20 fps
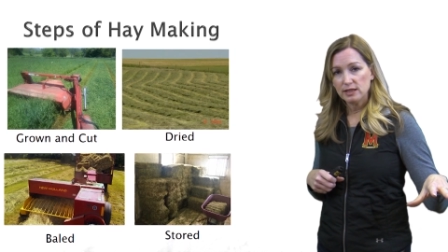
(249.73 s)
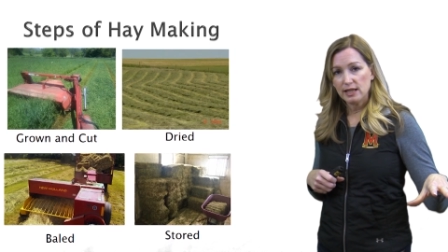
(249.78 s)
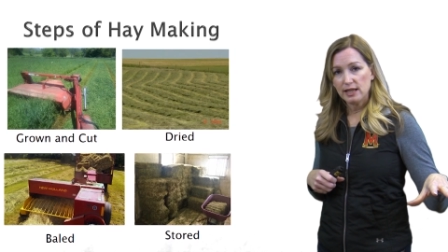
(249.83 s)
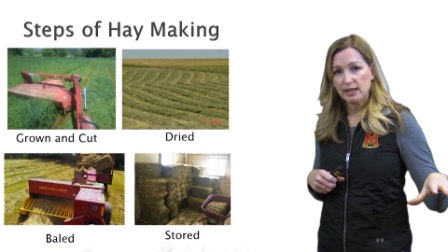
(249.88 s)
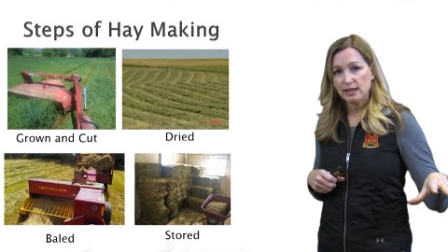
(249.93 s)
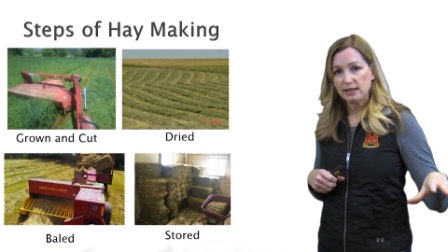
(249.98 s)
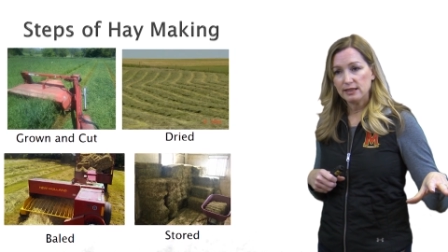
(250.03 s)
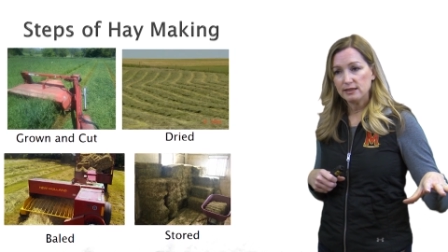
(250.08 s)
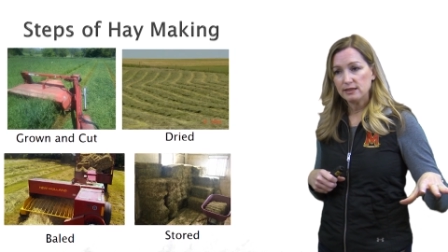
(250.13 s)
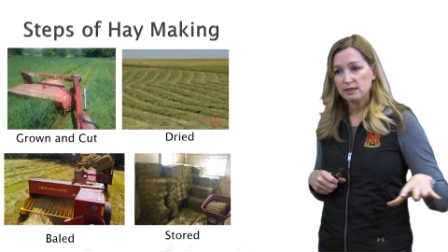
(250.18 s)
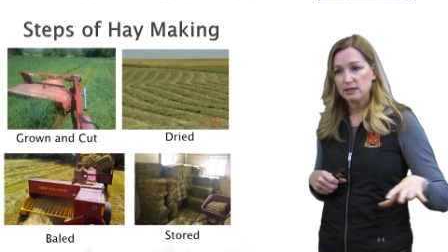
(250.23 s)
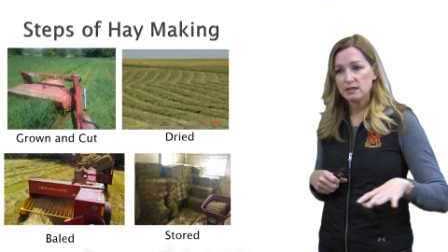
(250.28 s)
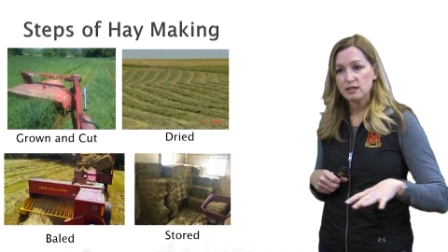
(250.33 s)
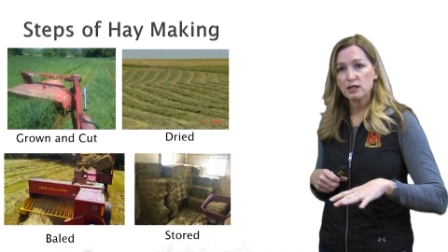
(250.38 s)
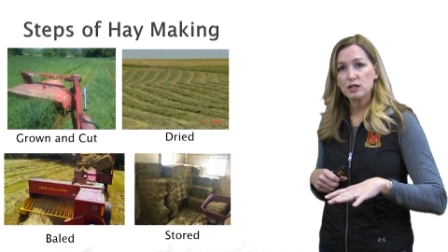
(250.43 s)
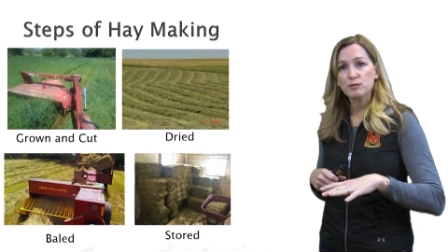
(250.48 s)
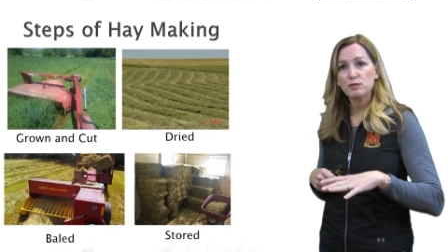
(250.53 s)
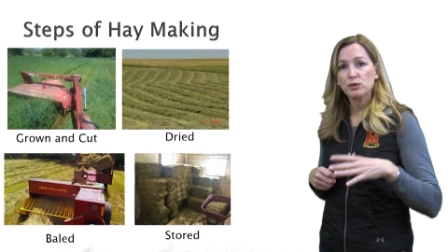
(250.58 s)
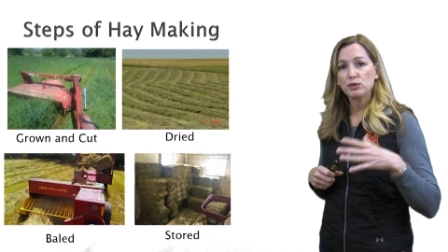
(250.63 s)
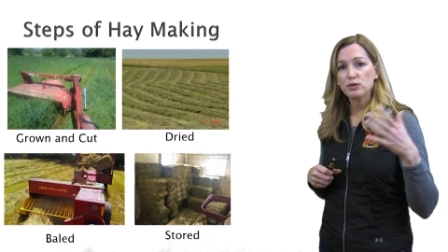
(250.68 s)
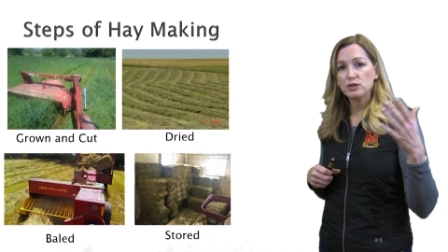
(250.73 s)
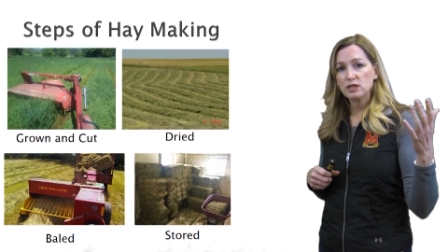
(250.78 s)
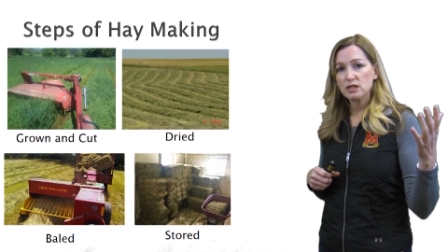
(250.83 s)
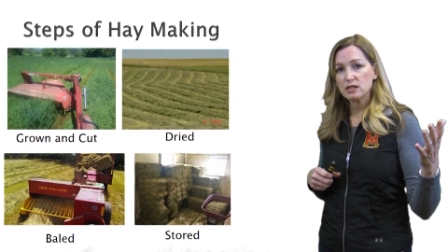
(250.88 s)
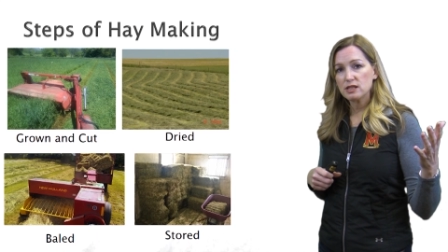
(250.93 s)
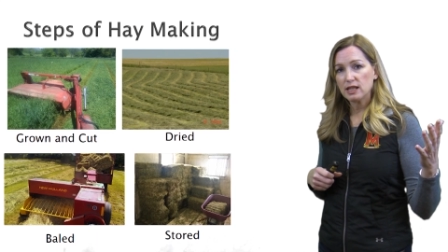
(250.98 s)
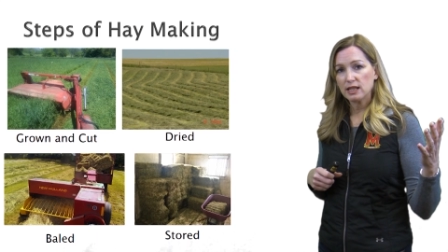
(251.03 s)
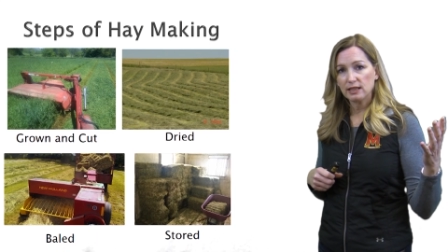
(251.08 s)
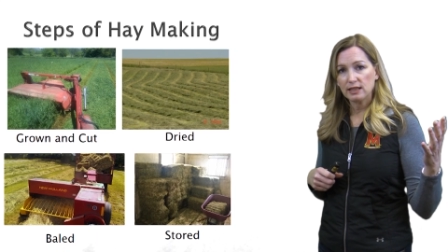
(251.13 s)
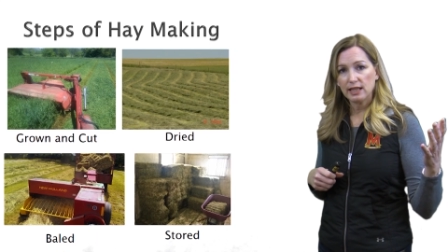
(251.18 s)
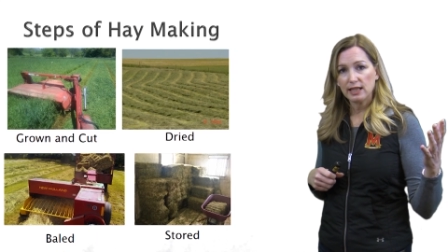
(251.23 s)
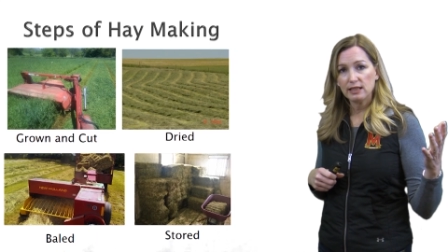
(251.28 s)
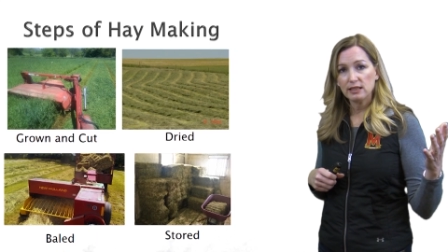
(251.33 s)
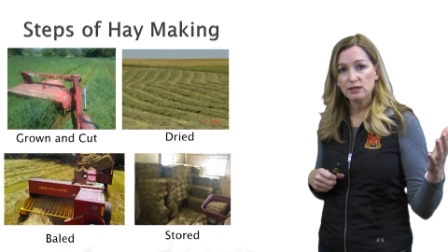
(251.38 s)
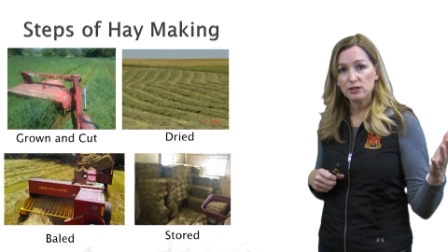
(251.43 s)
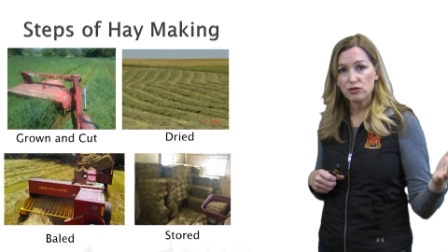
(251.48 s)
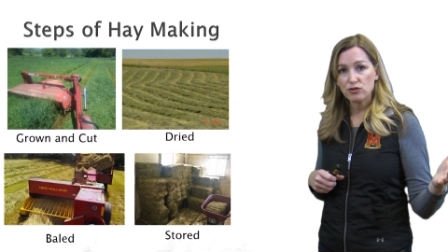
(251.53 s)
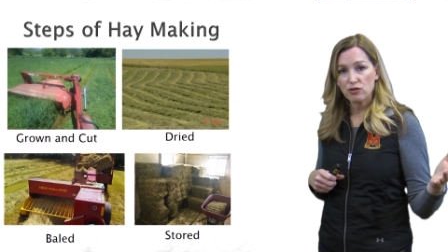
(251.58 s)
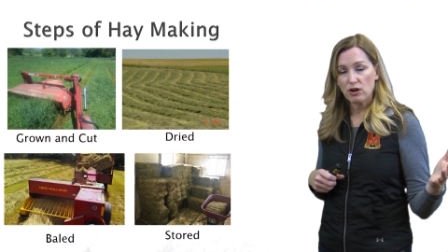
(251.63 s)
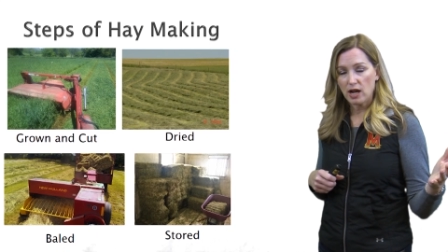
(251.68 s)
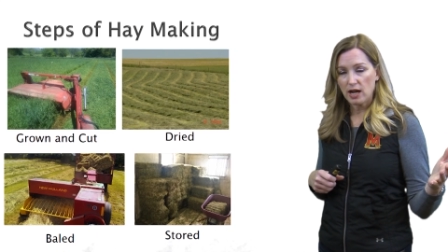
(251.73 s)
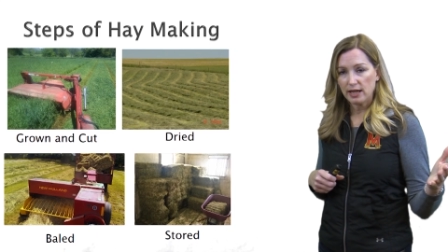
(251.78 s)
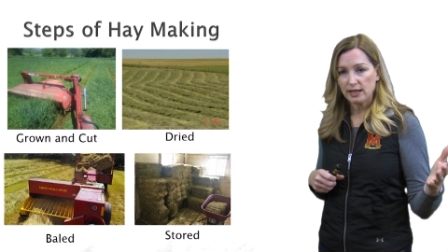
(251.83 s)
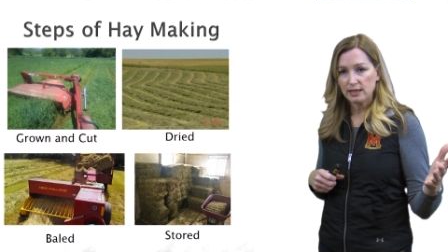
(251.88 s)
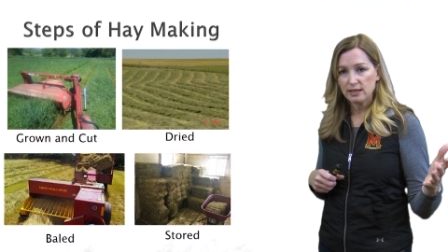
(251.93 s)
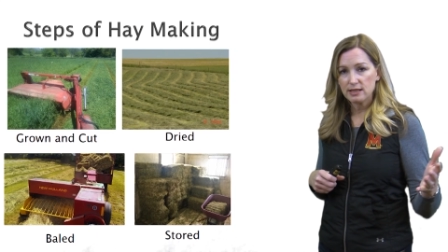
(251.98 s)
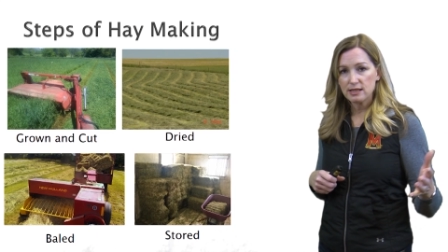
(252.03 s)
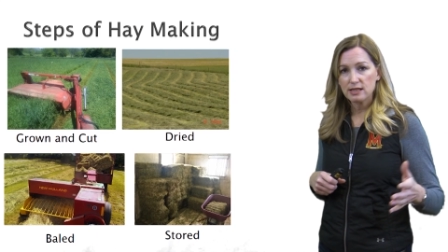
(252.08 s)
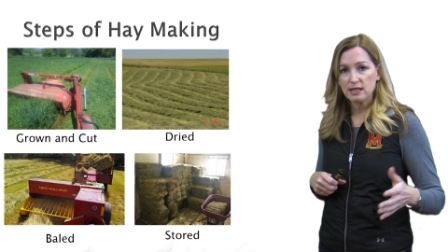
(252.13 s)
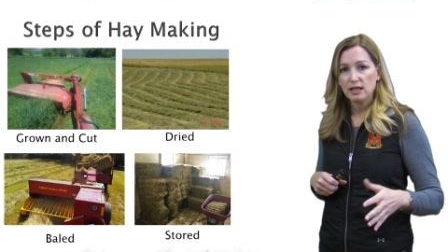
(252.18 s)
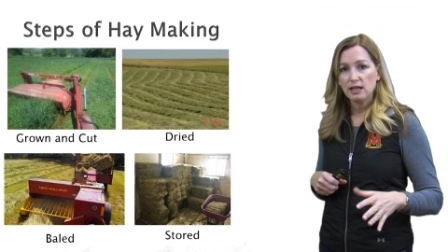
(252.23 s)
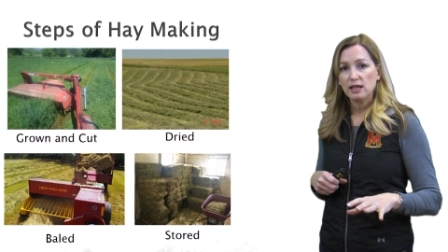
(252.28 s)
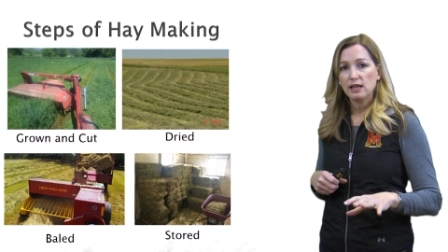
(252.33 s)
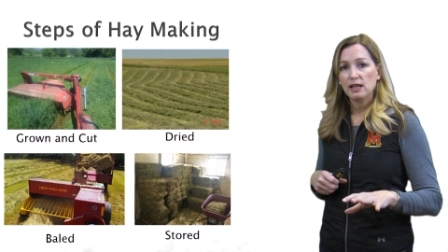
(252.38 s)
and it's exposed to sunlight and dries.